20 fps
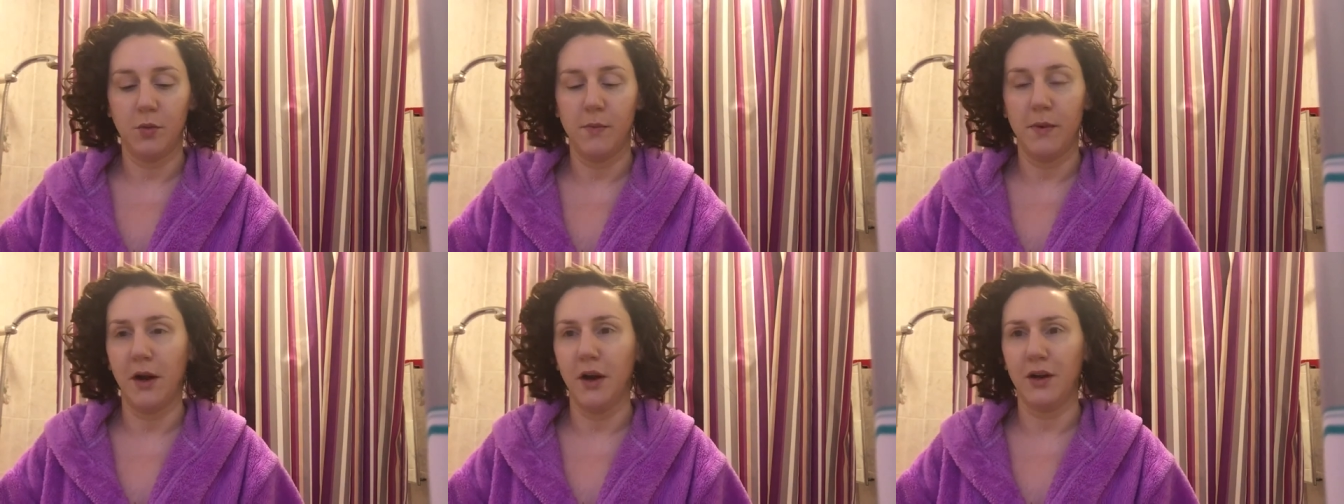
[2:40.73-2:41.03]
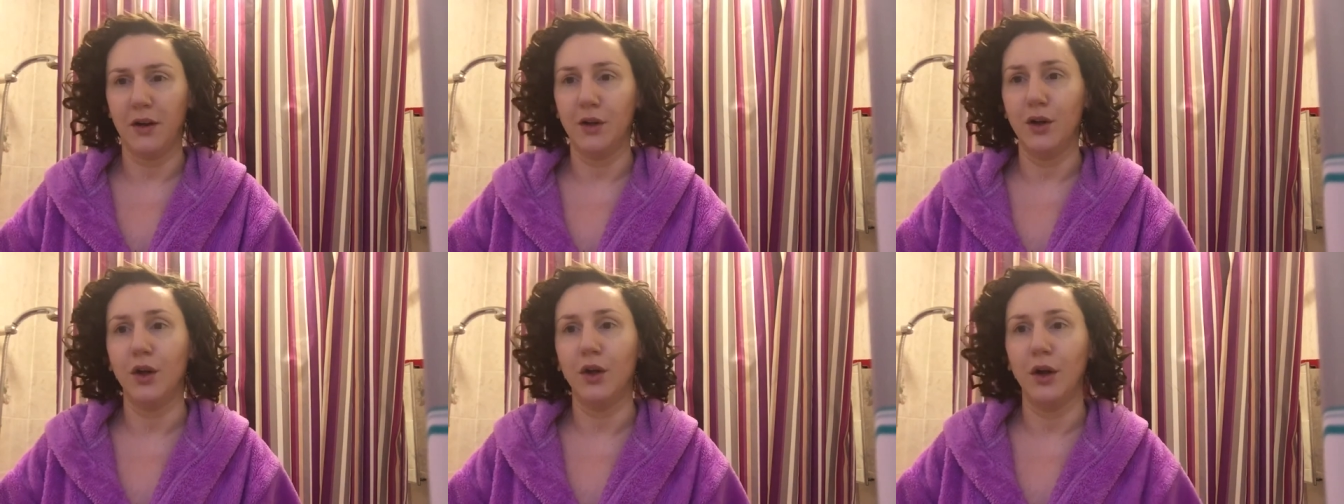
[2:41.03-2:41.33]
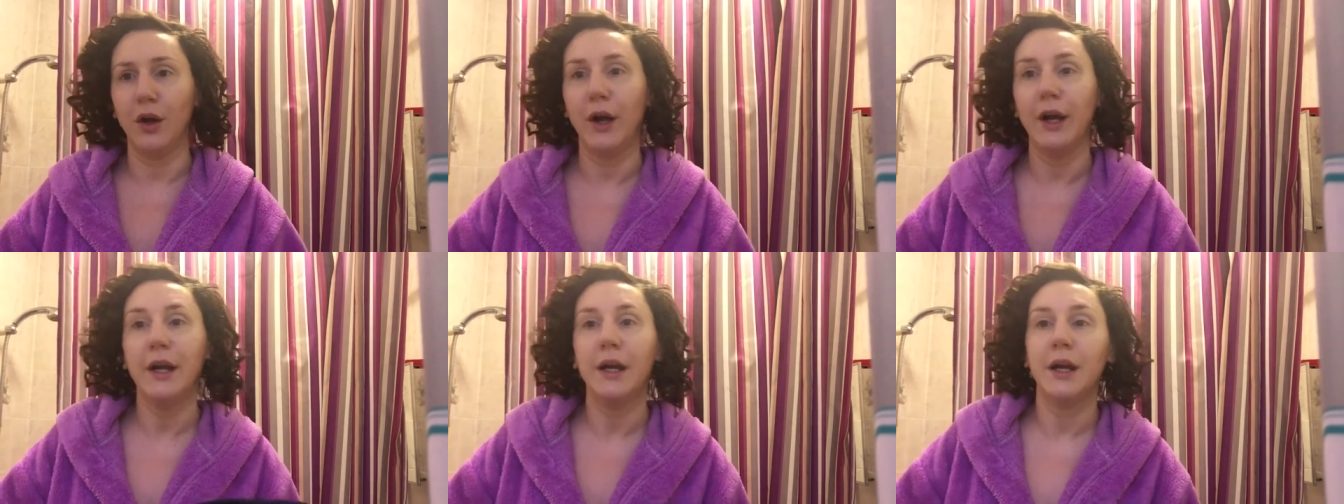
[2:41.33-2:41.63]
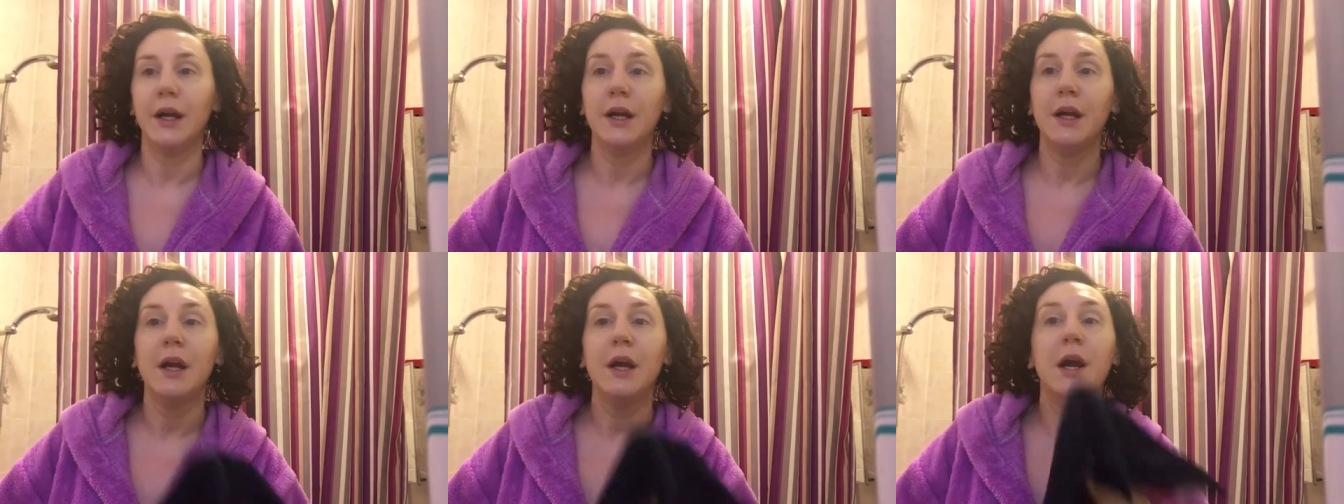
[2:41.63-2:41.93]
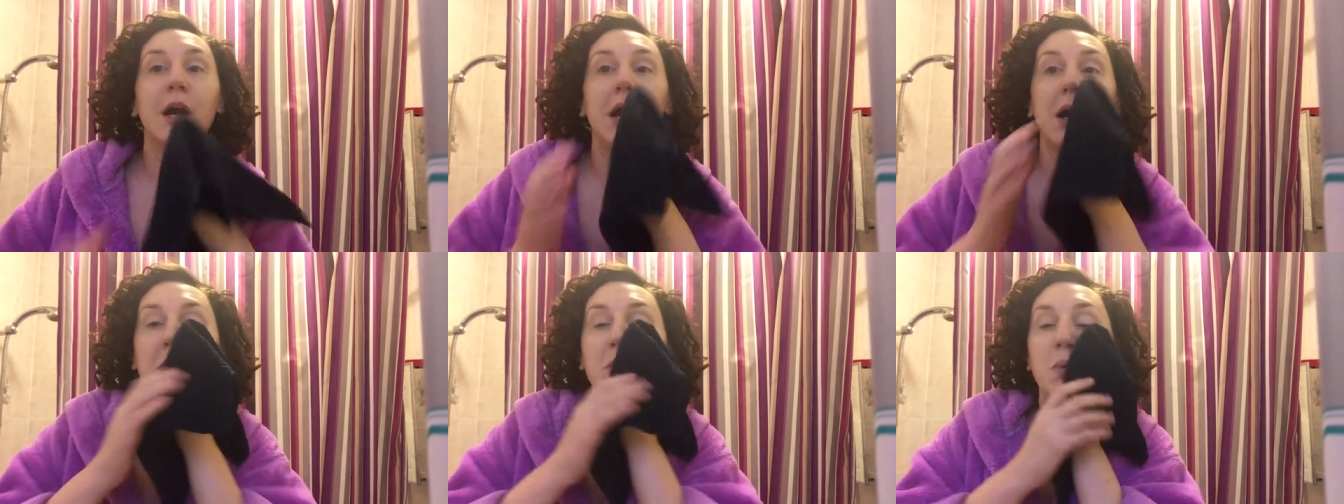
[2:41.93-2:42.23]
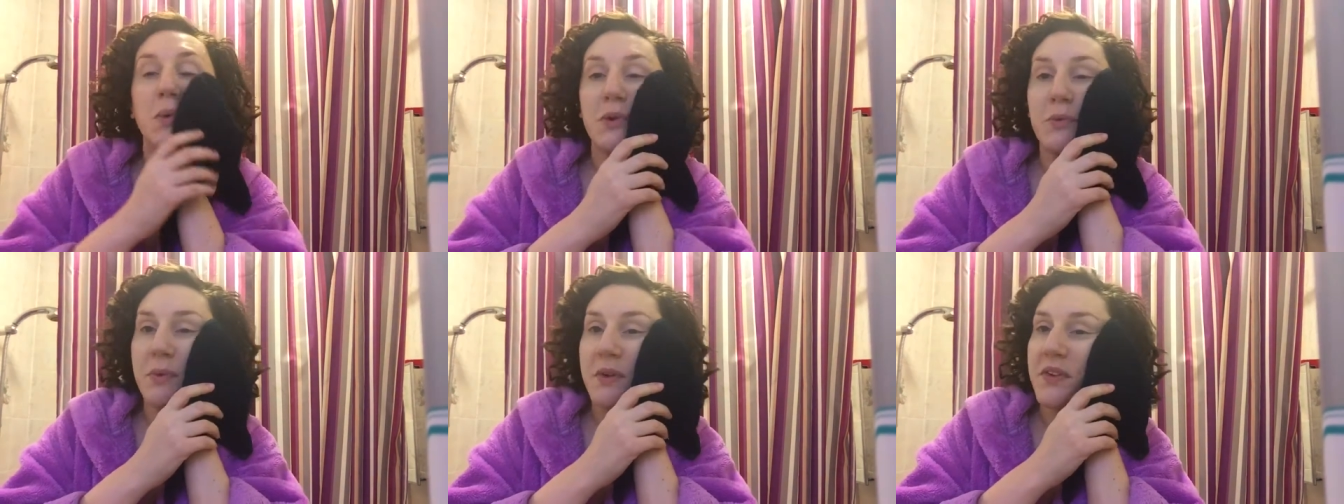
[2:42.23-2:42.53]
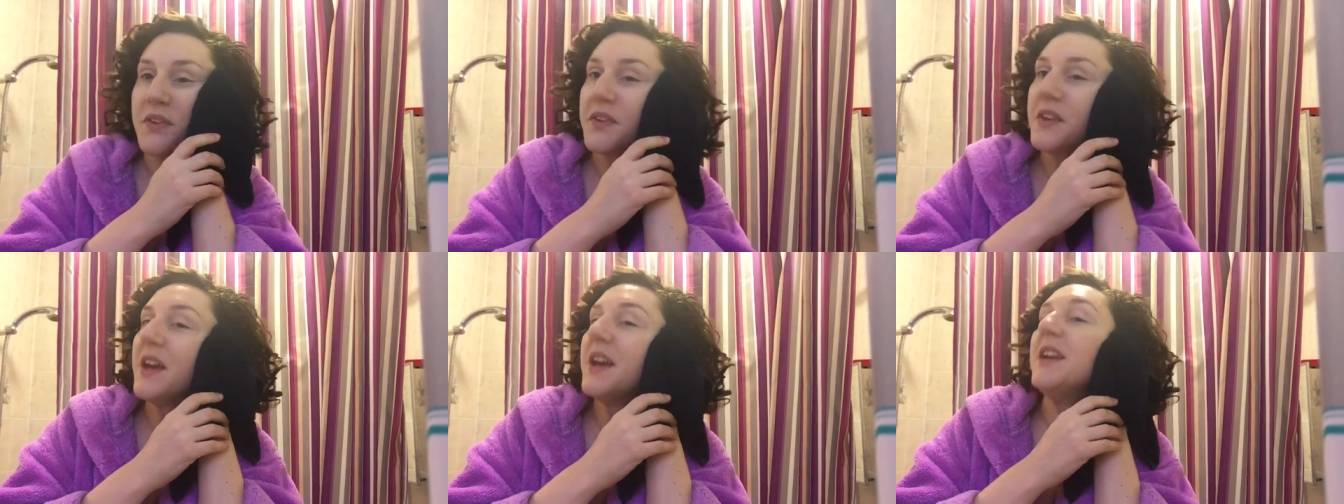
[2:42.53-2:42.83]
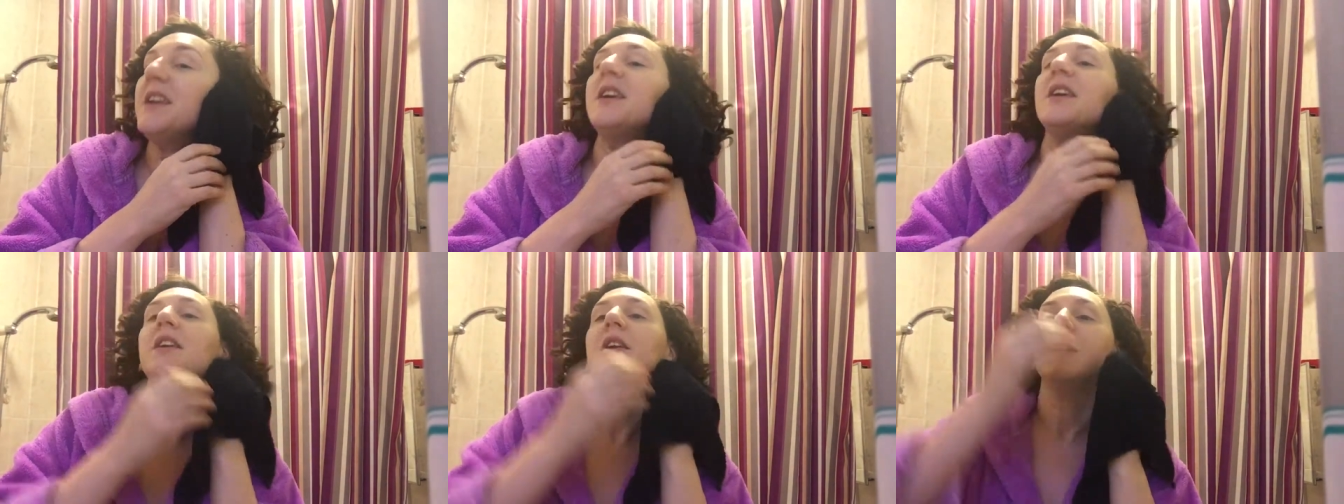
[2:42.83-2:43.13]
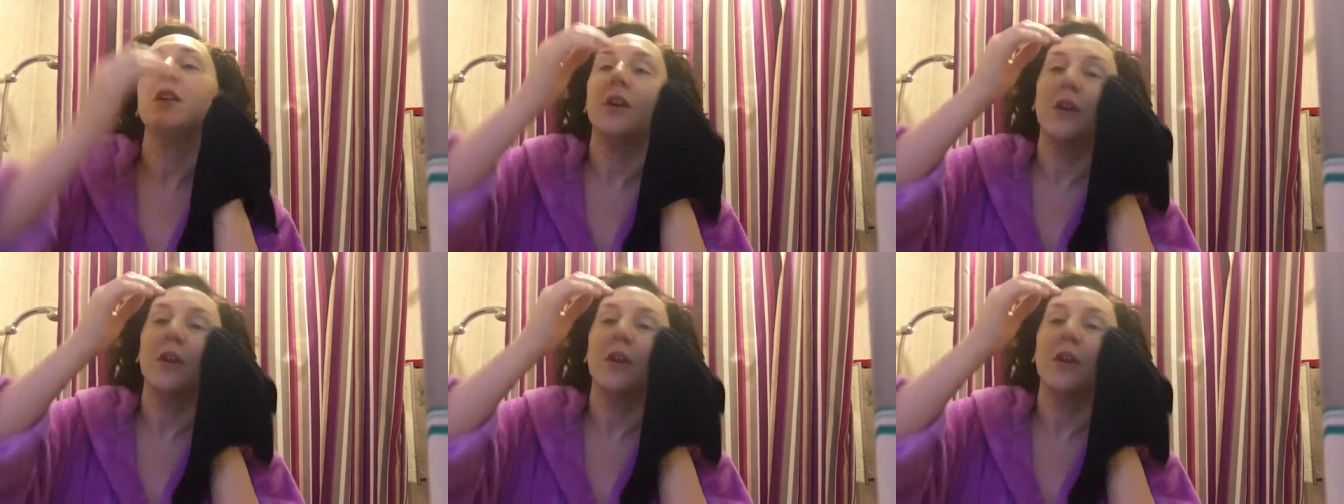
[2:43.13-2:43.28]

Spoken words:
I going to look like? What's my skin going to